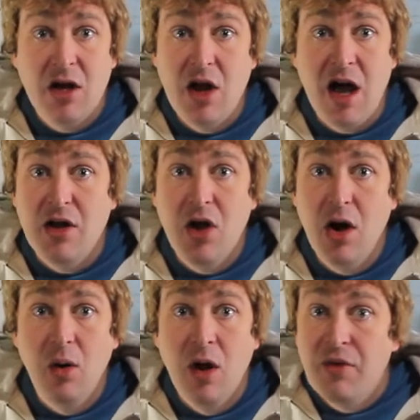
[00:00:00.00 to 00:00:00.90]
not
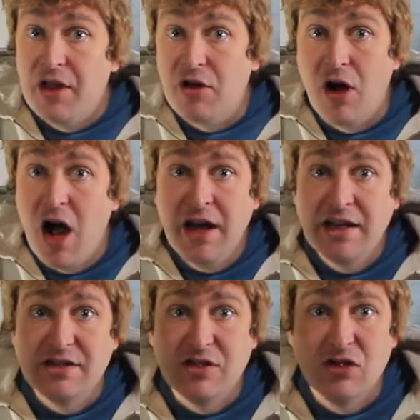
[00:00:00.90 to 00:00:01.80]
know that your
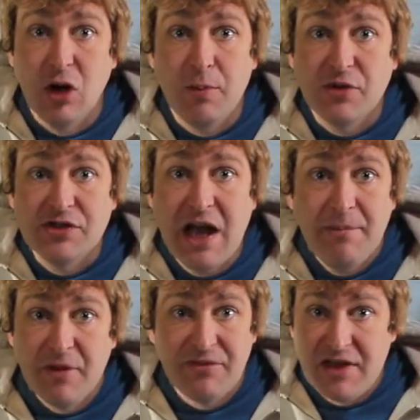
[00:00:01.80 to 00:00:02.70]
audience is so
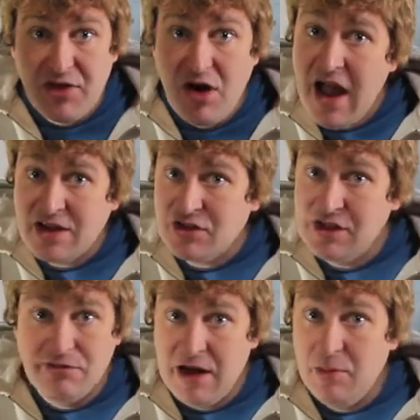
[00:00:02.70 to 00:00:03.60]
perceptive that they're
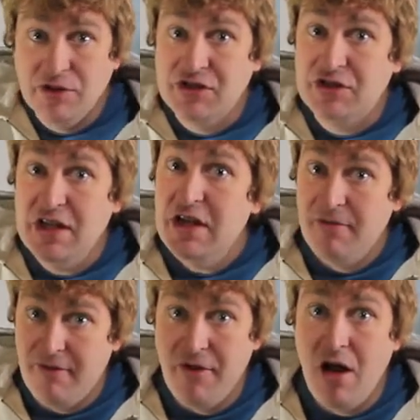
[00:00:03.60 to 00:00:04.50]
actually able to see
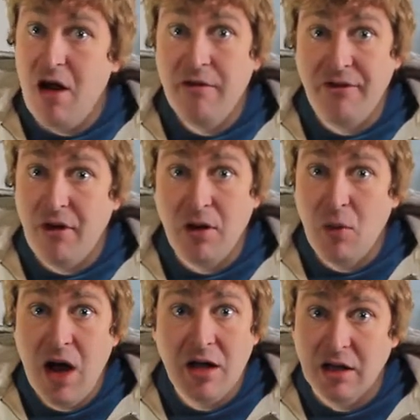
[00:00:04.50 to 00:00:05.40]
very, very
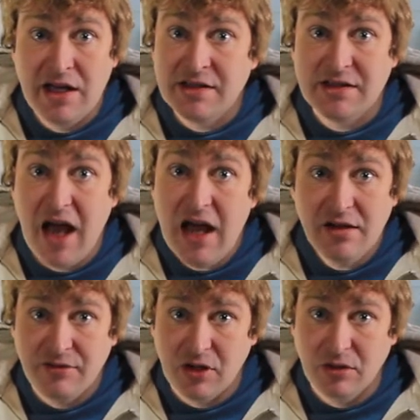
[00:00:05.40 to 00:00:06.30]
well inside
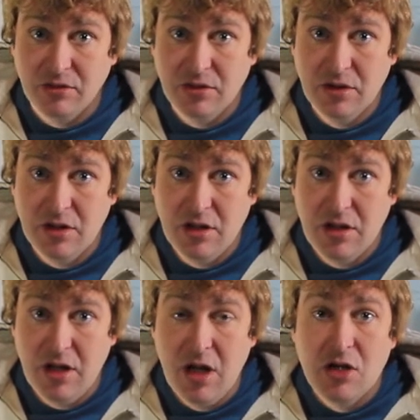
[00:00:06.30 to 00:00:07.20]
of you.
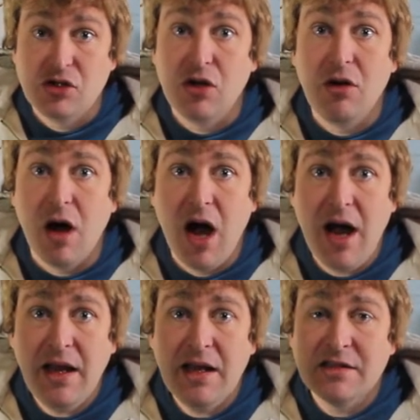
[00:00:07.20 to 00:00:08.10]
So your
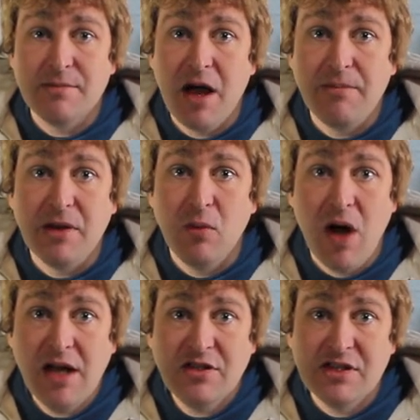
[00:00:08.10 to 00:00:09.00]
audience might be
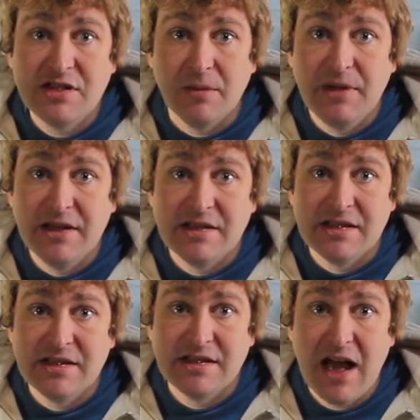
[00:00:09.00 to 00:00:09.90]
watching something that's
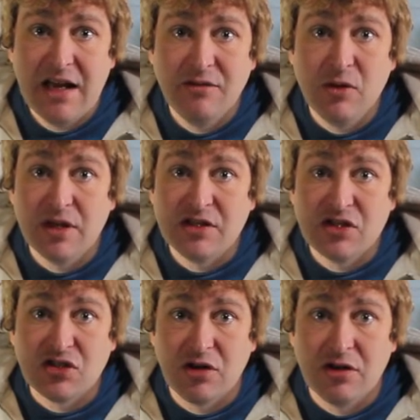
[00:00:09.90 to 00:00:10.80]
inside of you, that's
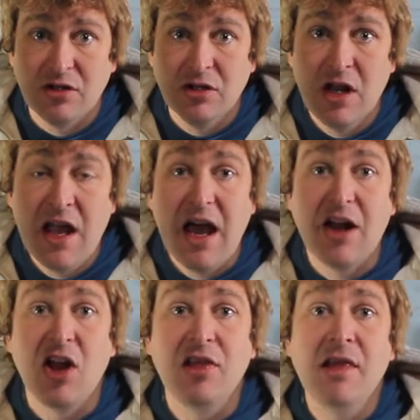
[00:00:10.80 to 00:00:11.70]
internal,
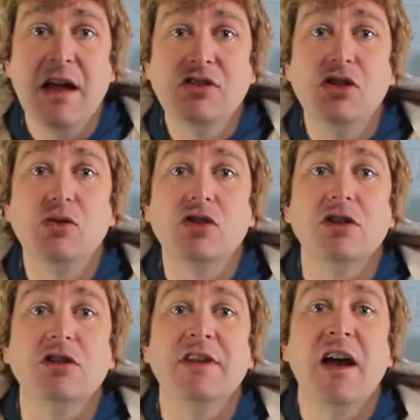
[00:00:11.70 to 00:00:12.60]
and unless you
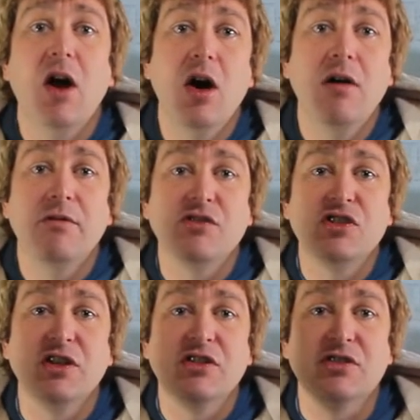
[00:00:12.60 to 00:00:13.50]
turn that over
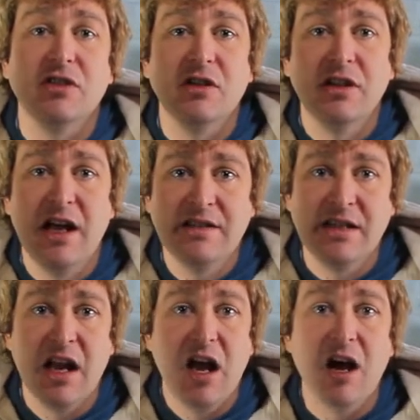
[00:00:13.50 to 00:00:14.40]
to externalize
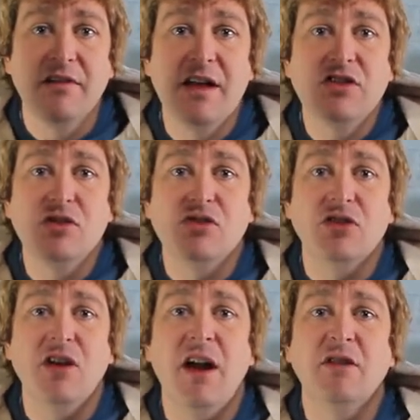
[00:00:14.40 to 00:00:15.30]
it, unless you
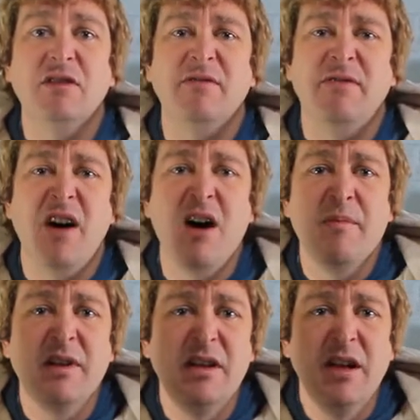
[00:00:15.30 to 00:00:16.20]
turn it out to
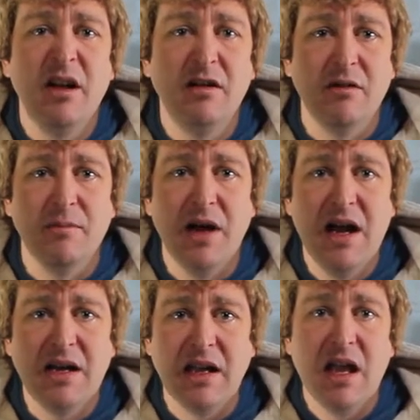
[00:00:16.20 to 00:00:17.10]
vomit it out of your
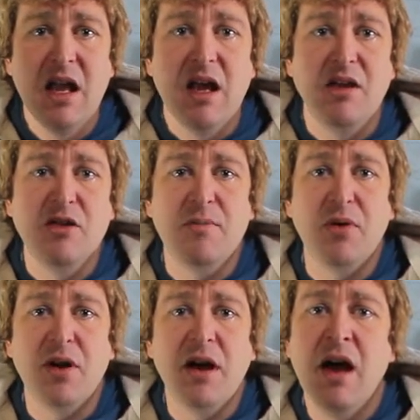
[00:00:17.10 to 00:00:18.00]
body, and you
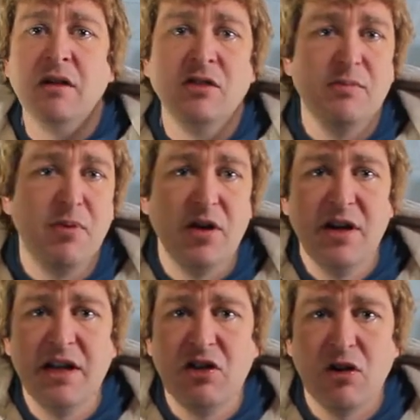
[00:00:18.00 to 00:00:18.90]
put it out and you put it
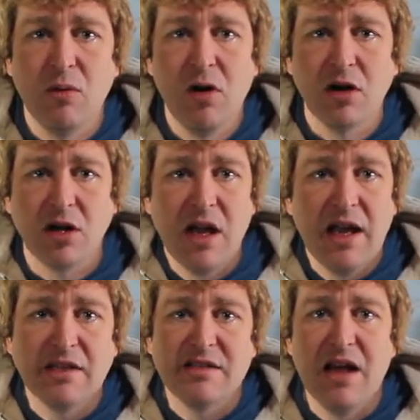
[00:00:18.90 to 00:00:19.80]
into your work,
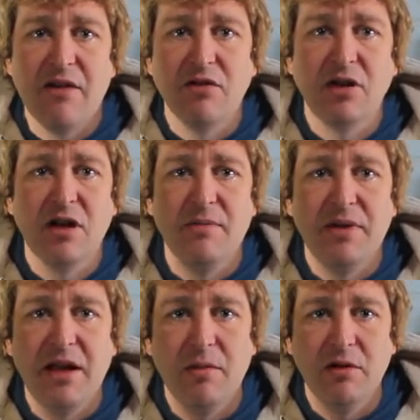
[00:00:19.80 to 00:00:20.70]
it's never going to
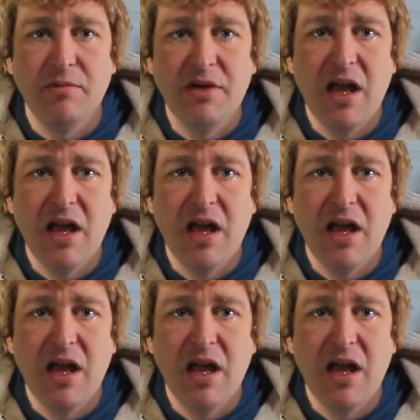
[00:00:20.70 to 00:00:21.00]
be able